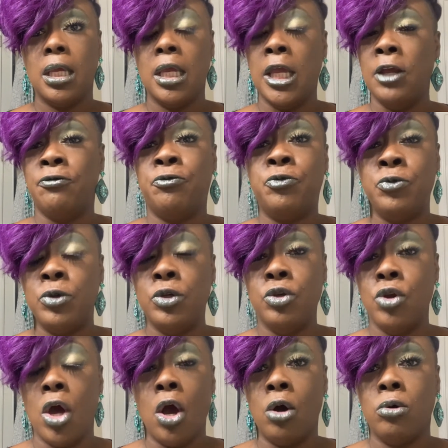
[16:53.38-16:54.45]
if,
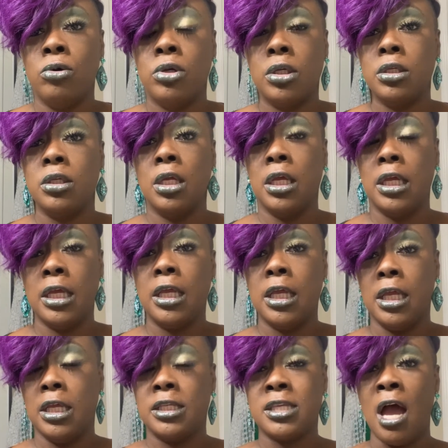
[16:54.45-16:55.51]
you know,
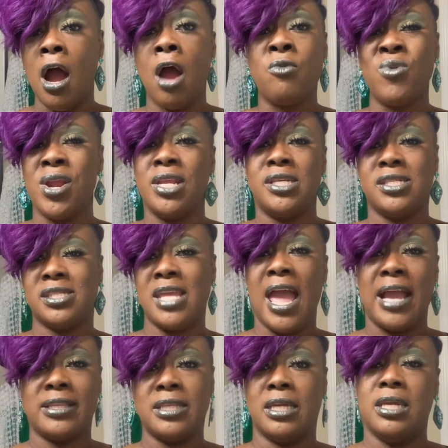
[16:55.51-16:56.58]
it's already
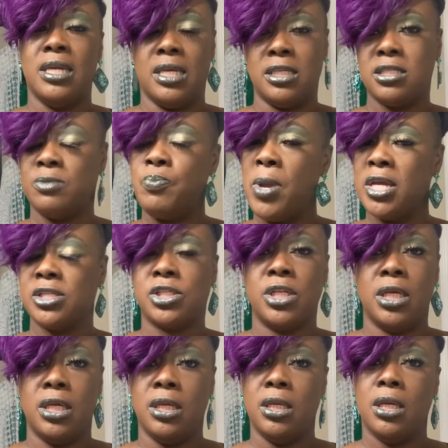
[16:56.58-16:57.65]
stacked against,
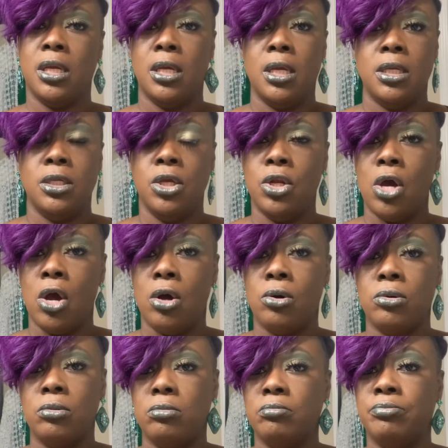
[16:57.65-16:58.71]
especially, you
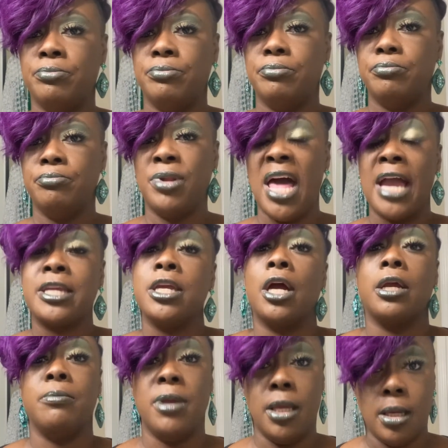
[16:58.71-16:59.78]
know, black
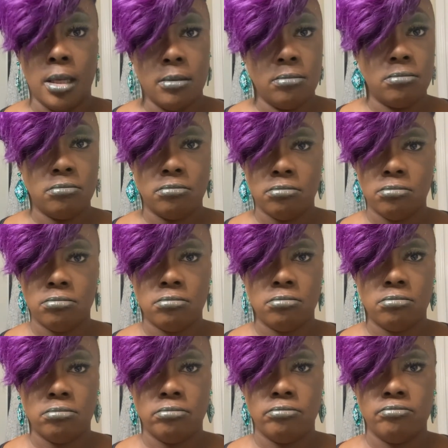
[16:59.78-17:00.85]
young men.
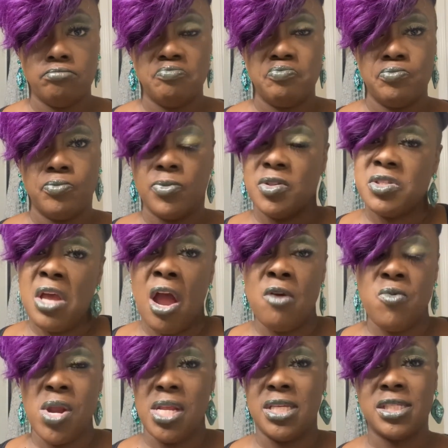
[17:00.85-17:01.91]
It's
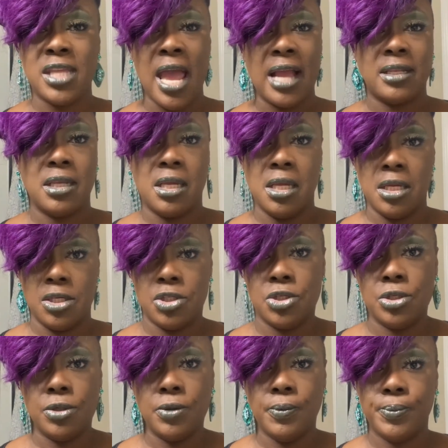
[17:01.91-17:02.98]
already stacked
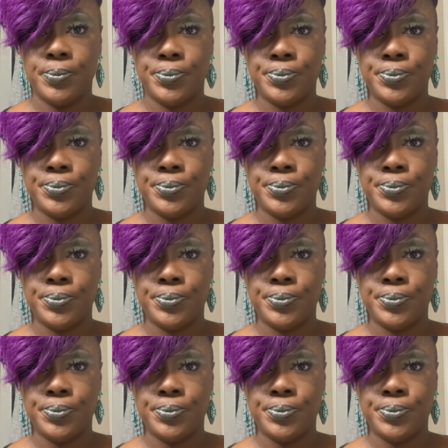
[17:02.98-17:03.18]
against you.